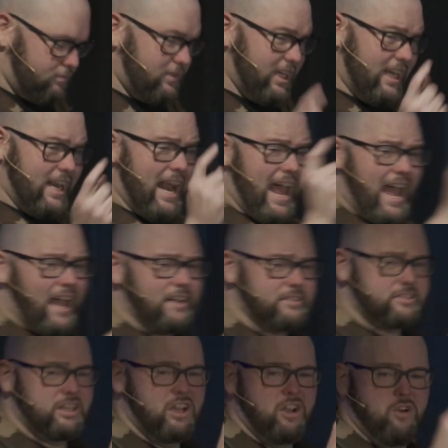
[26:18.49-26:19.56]
and
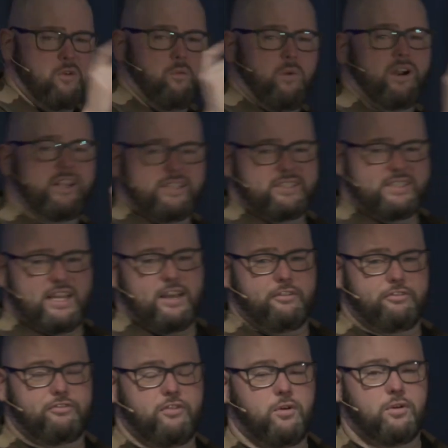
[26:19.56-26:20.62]
asked, What is that
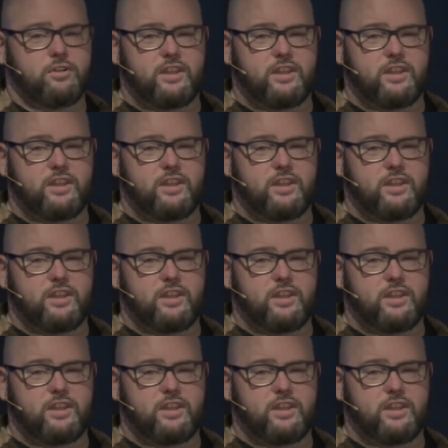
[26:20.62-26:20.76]
for?